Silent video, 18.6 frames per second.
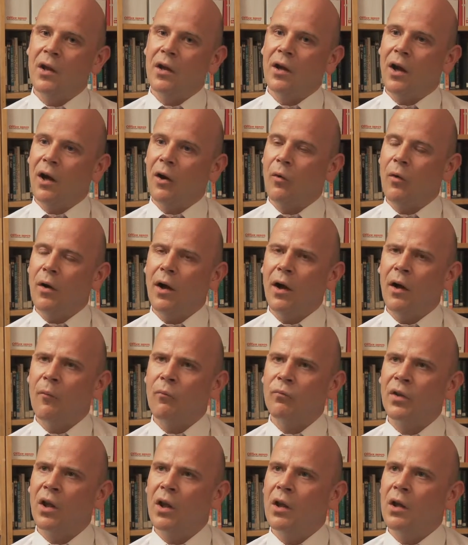Now,
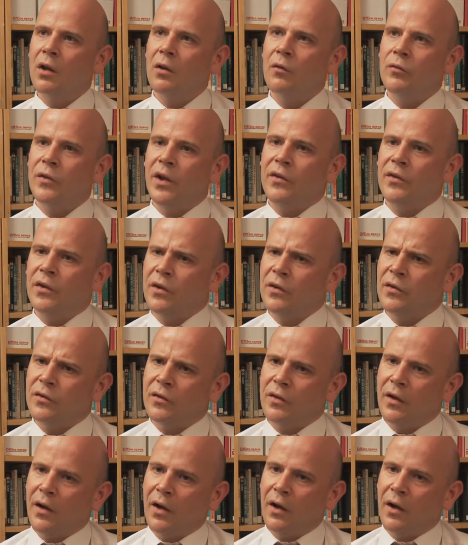this is